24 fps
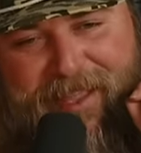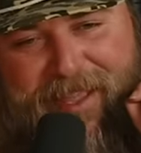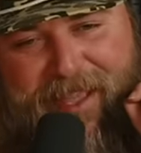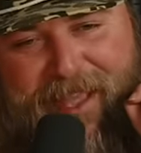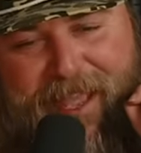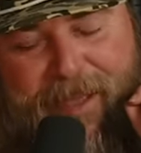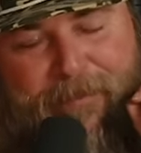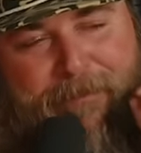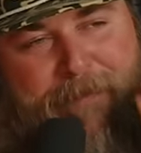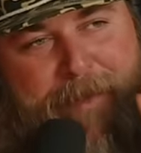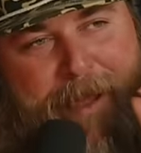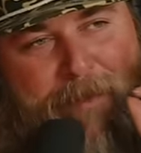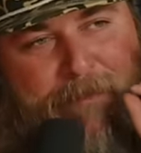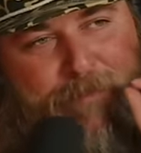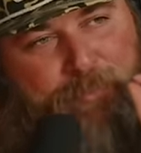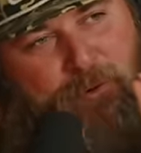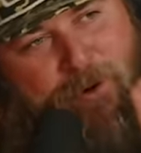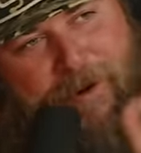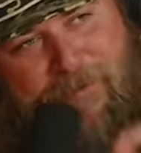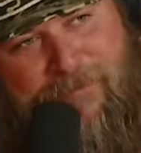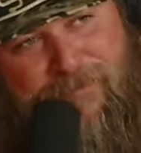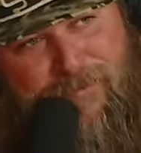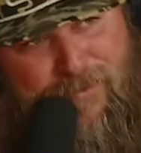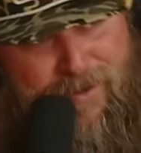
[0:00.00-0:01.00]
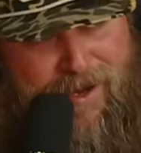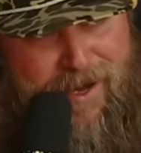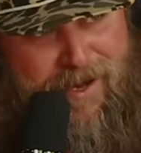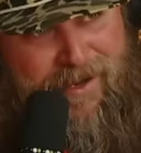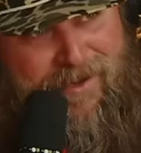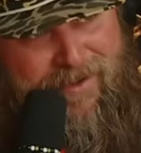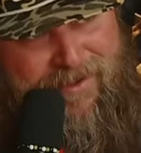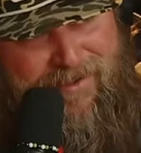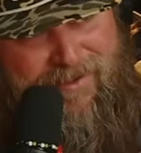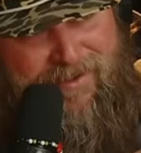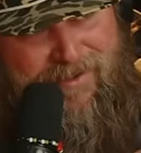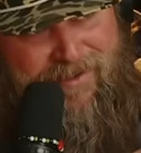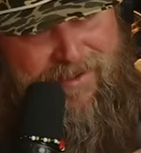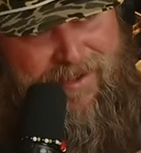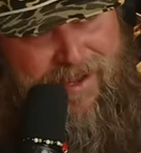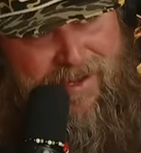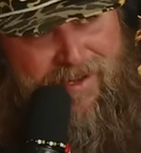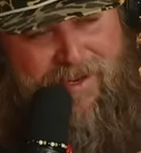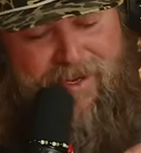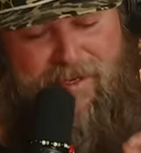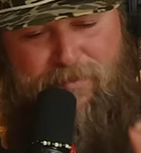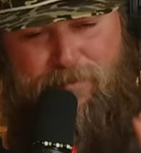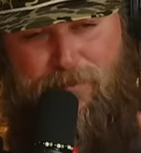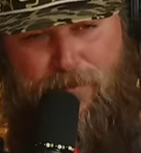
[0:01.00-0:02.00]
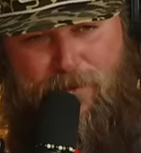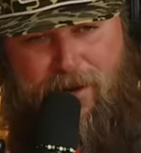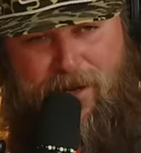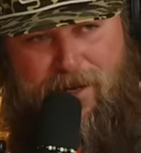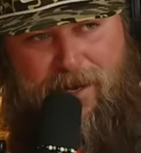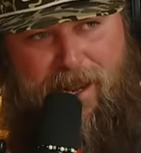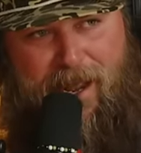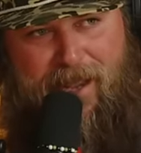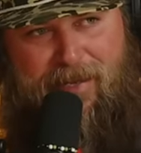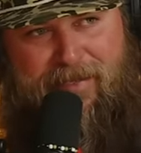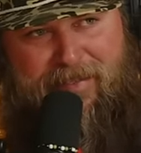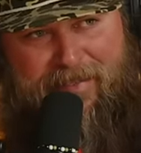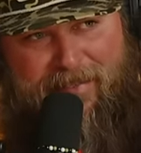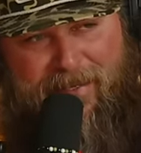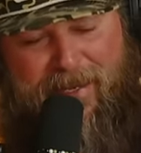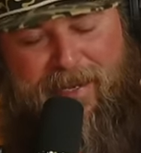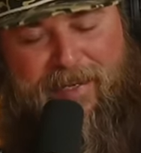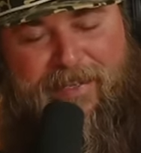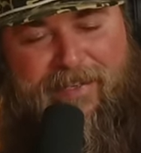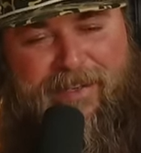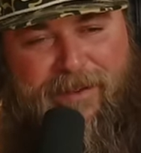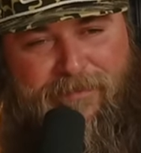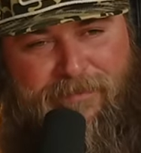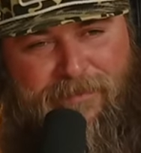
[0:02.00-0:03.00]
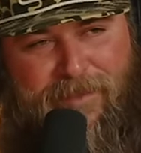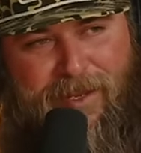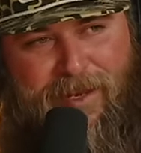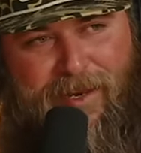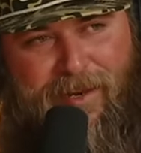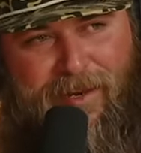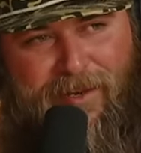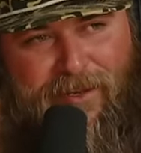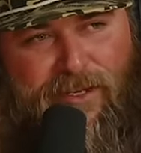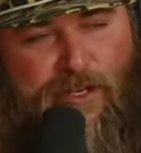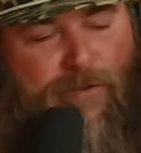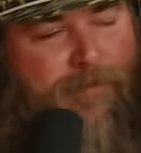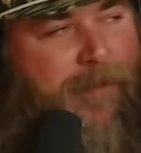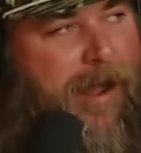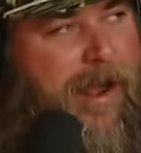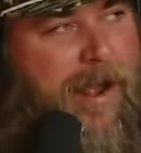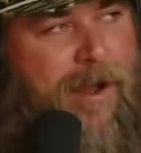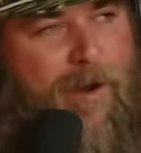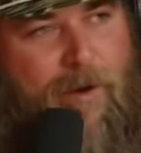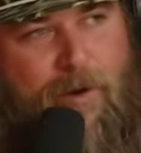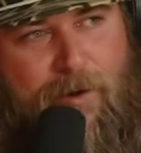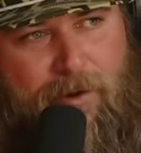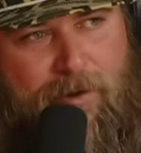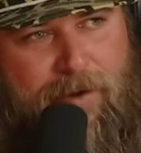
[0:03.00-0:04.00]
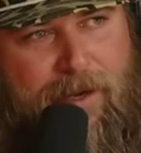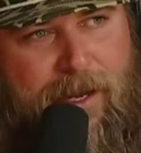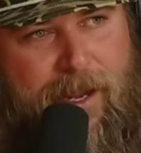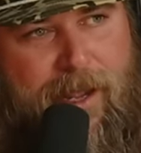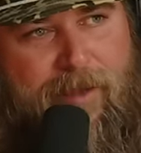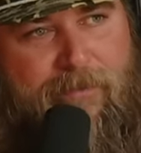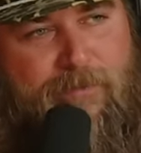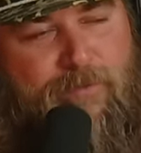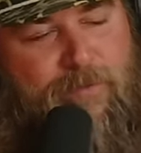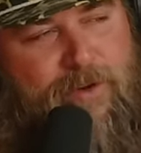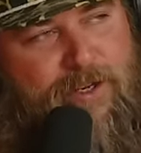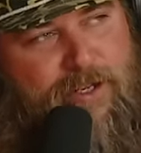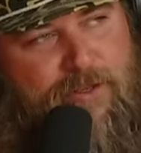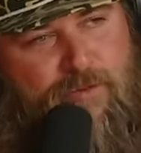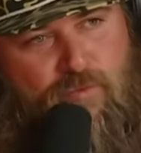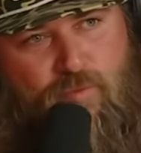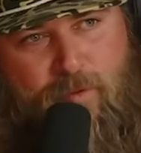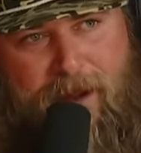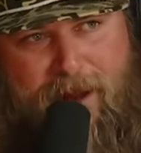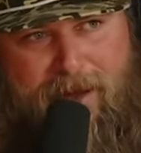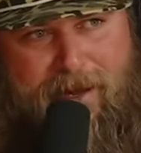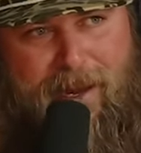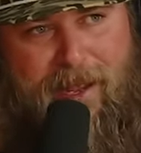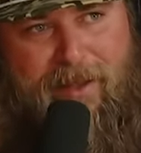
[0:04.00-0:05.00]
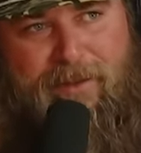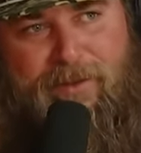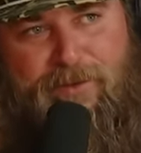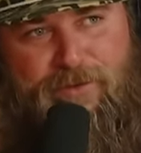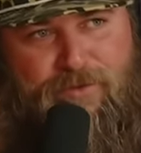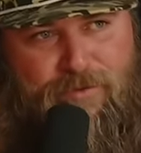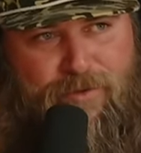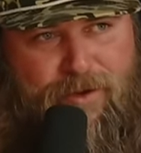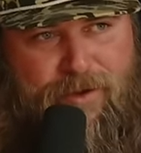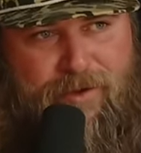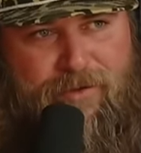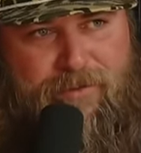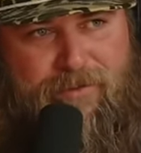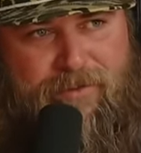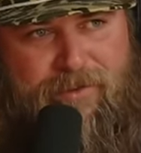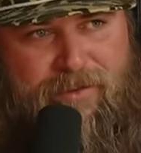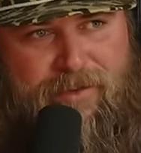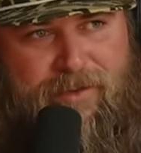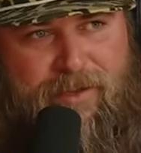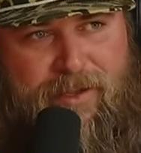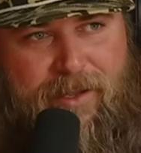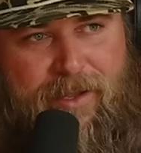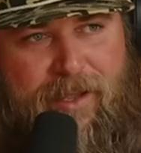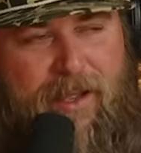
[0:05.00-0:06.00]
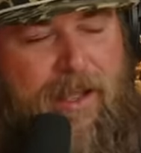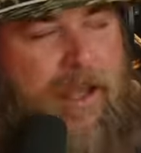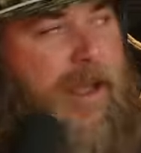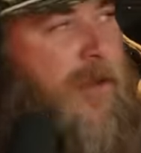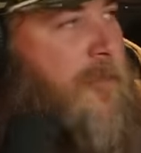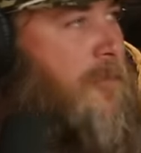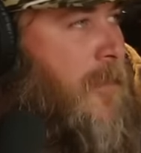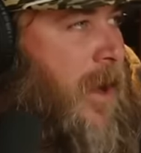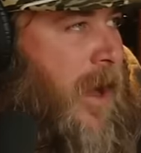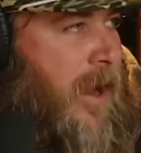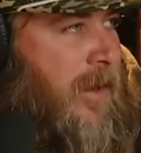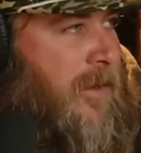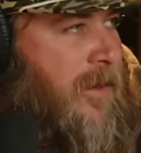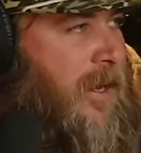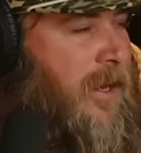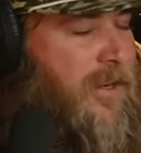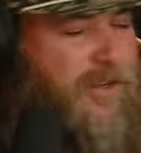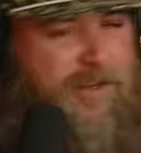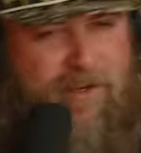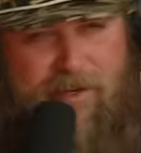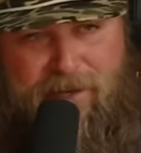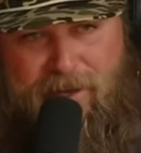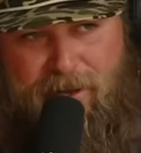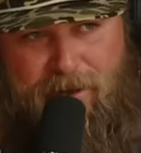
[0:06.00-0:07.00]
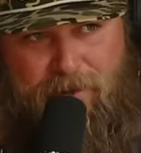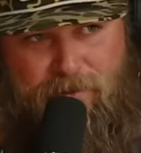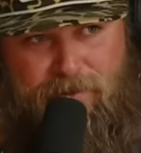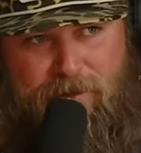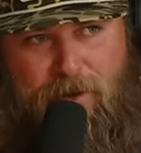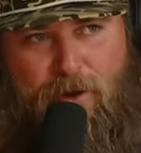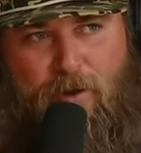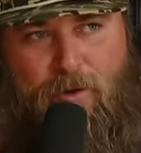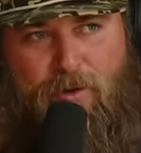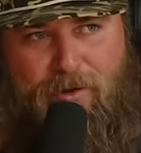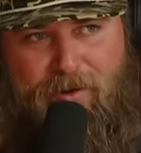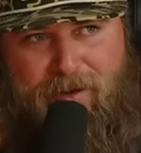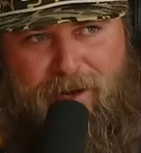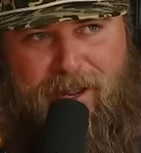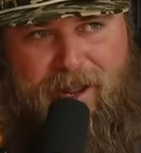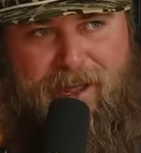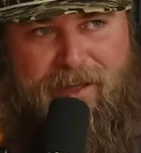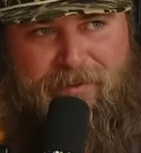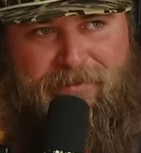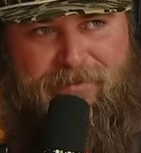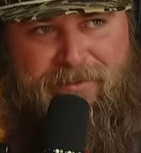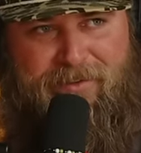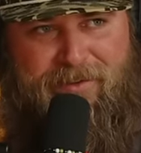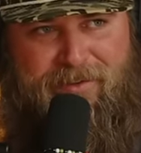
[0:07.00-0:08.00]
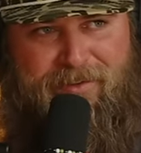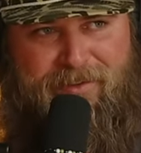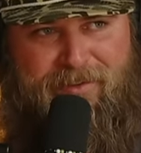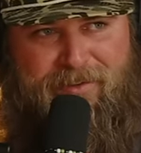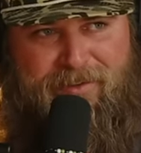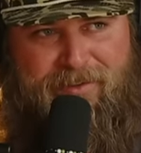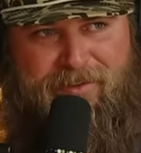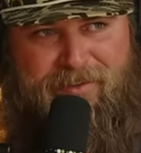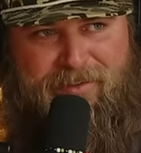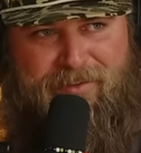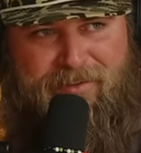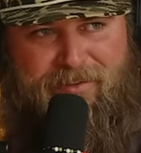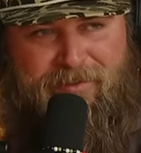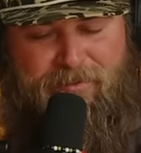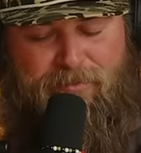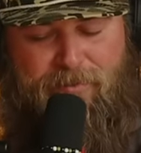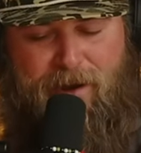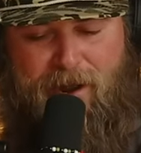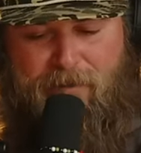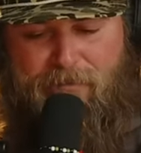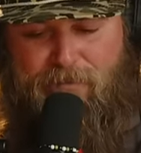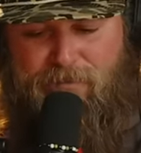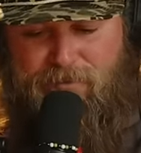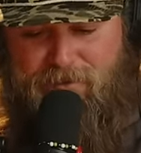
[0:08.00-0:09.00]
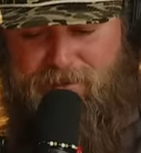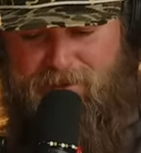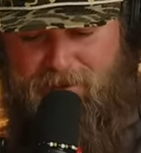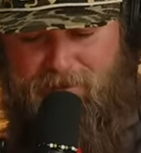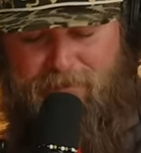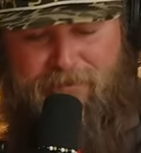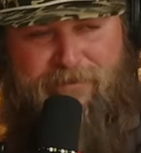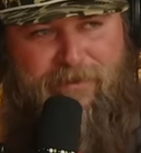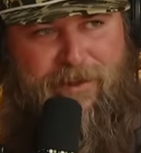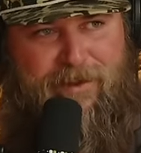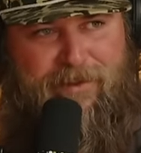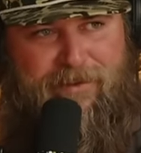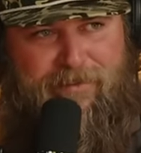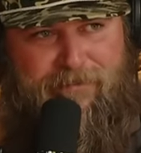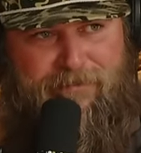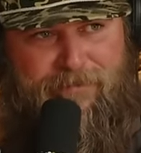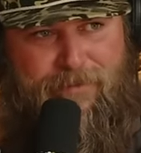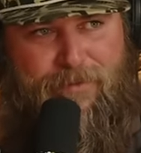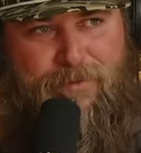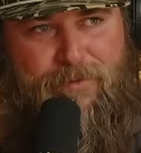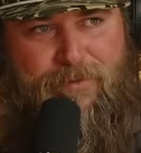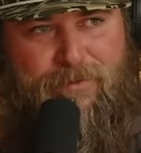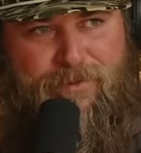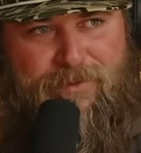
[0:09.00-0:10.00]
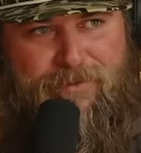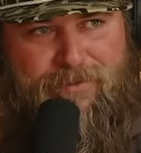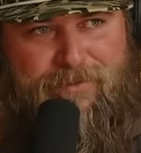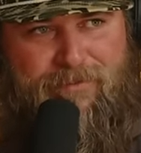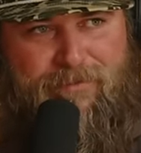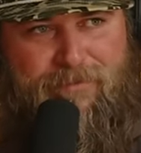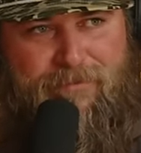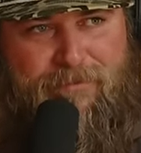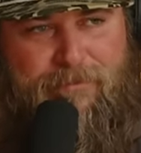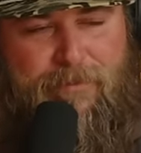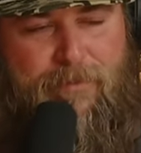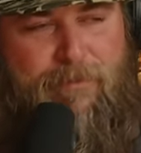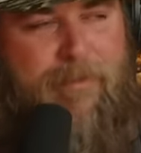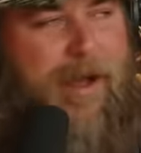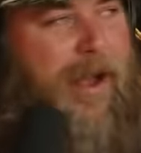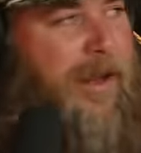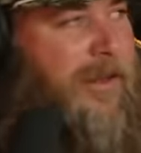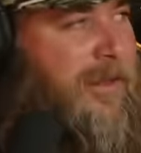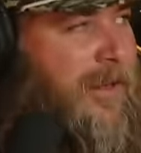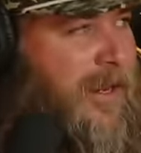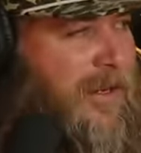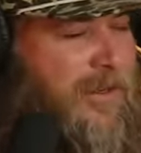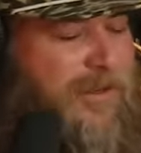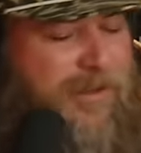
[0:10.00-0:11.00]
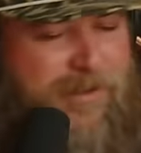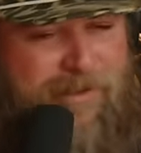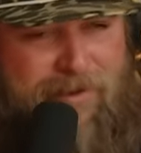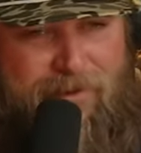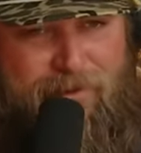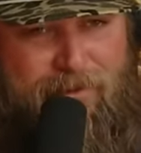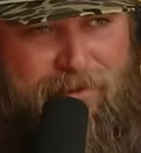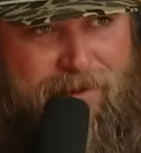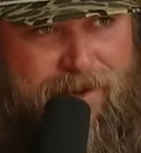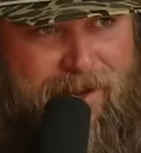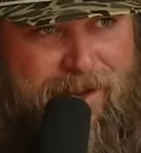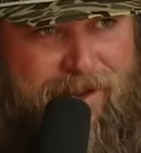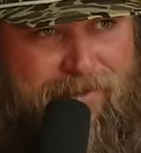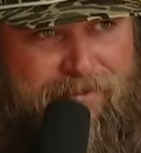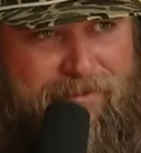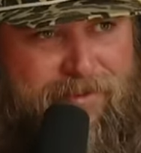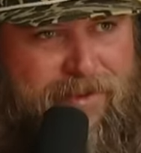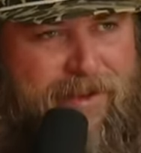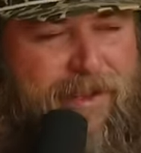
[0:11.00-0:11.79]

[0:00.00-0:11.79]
In my periphery, at this point, I see something to my hard left, which is way down the draw. My attention goes hard left. Rifle still facing forward, but my attention's hard left.